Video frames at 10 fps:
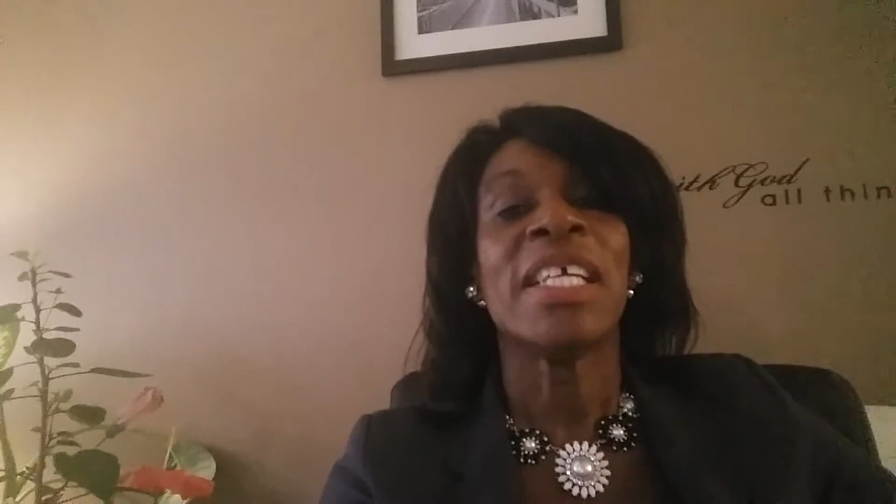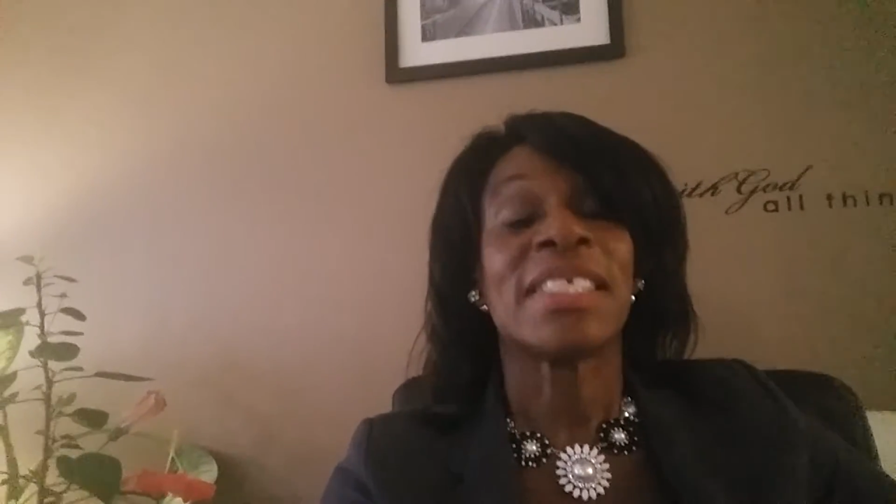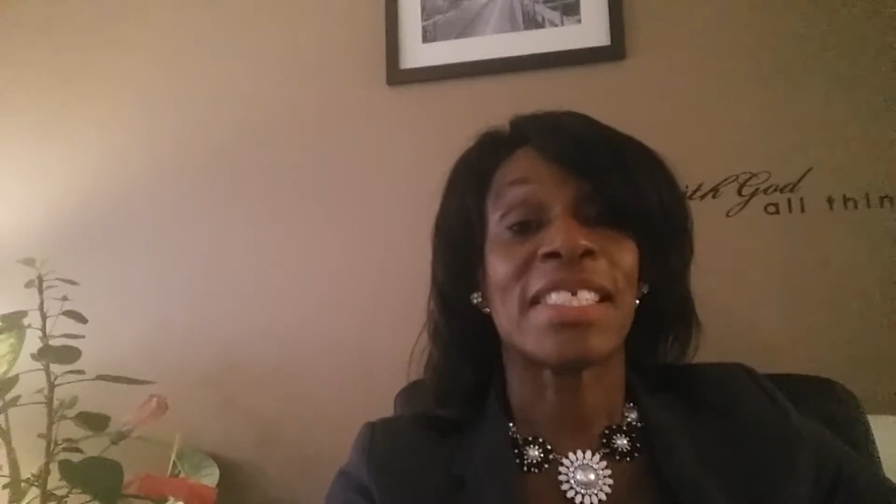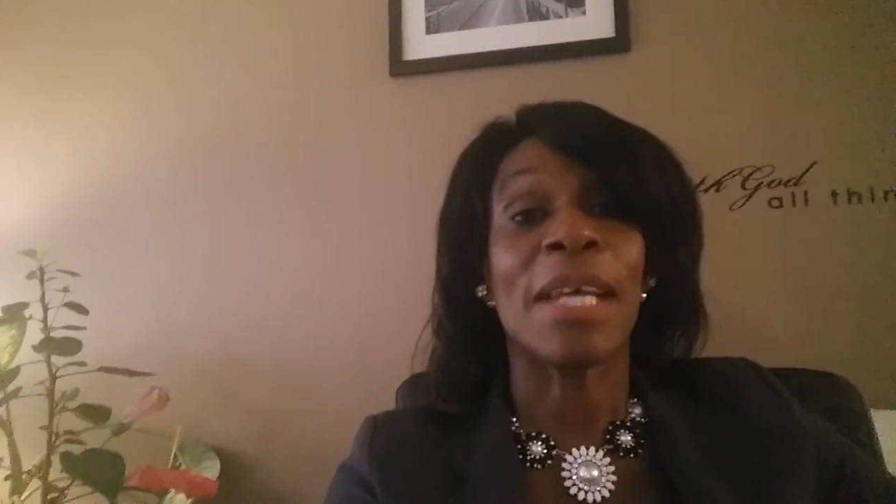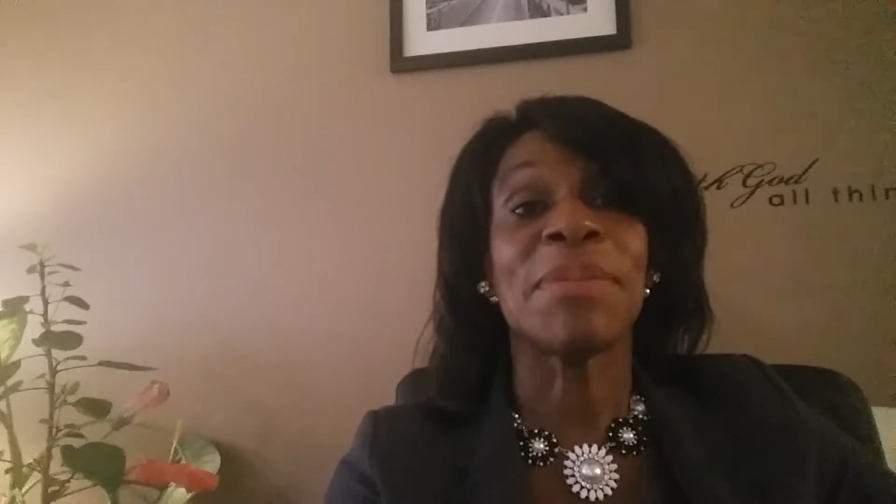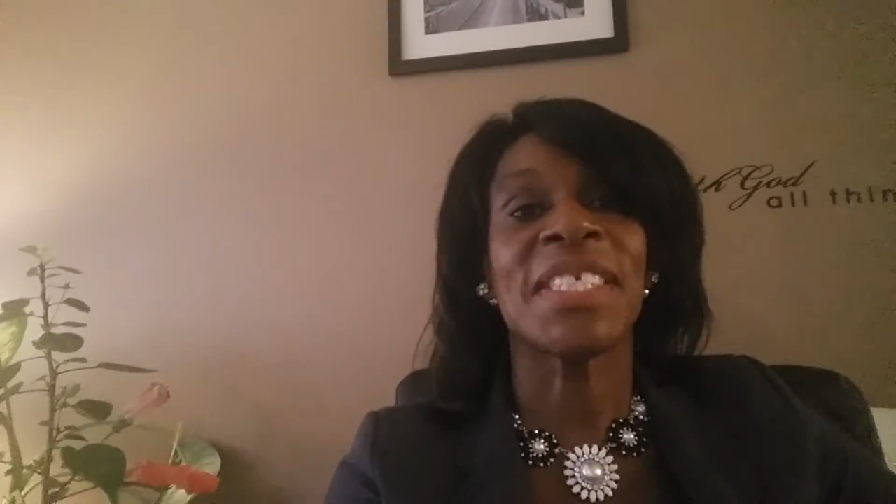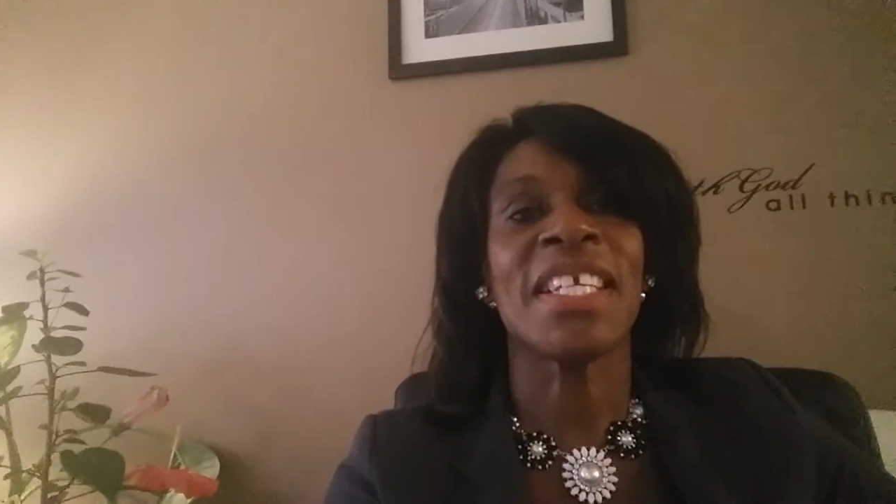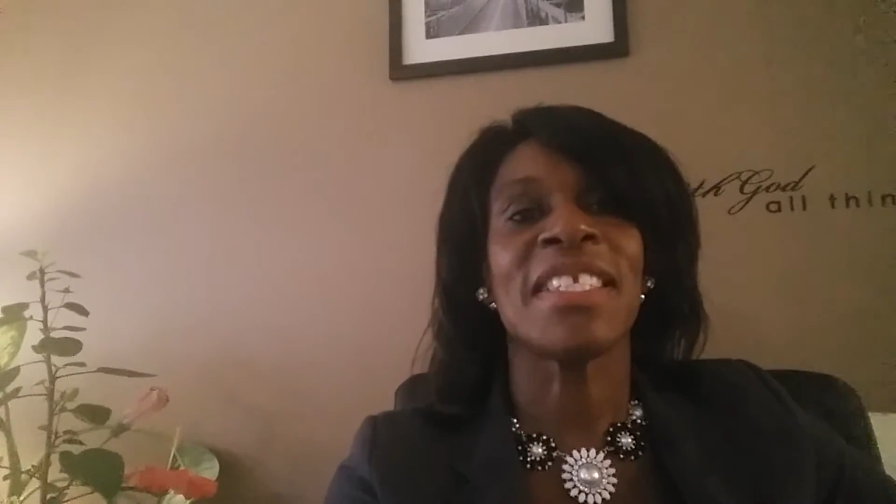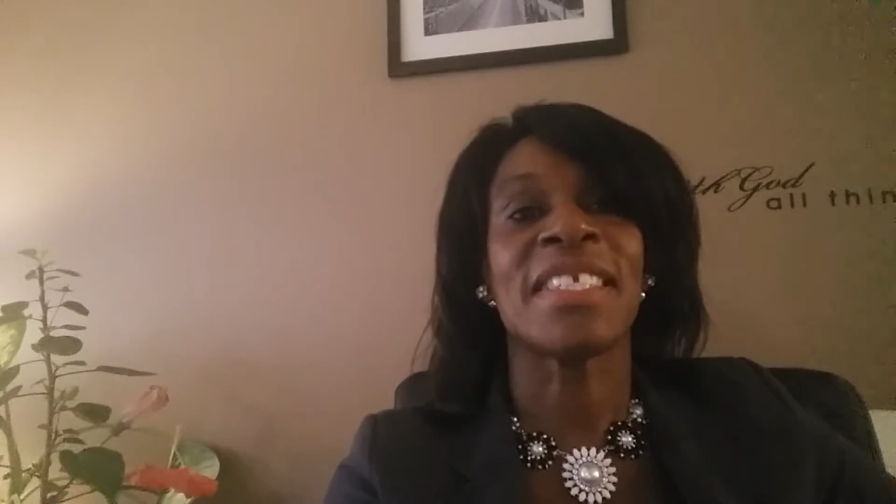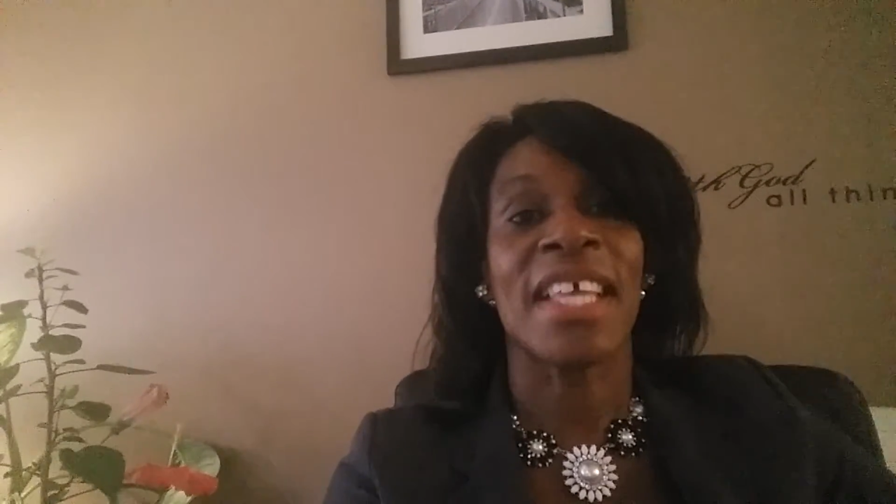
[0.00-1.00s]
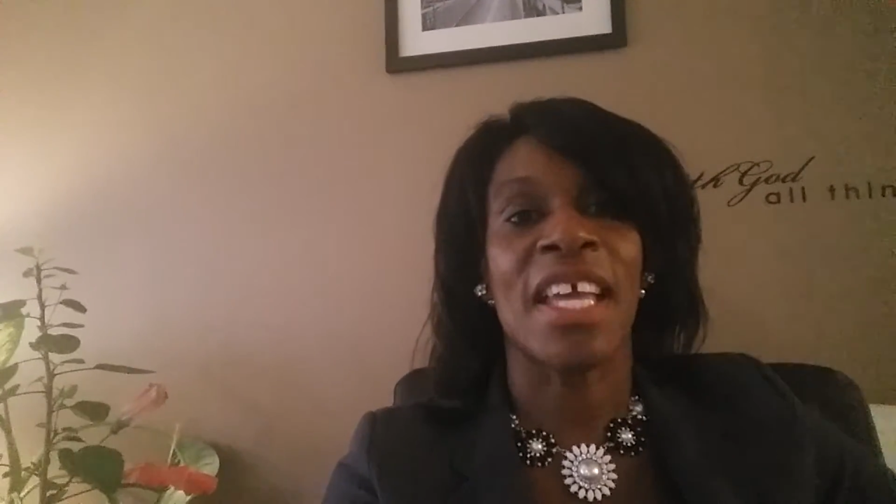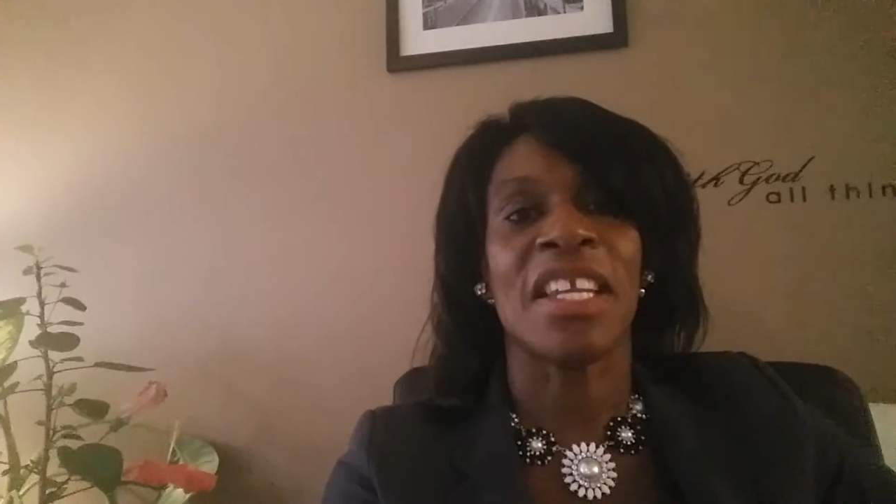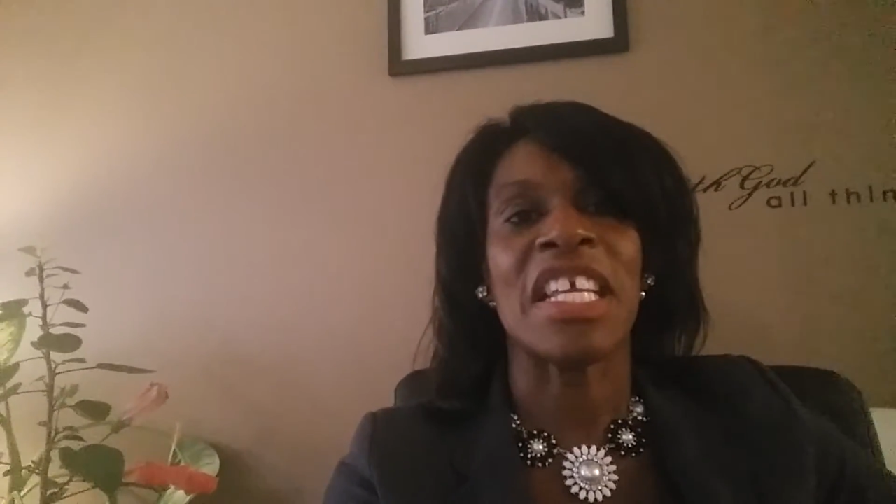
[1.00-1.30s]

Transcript: Substance, then,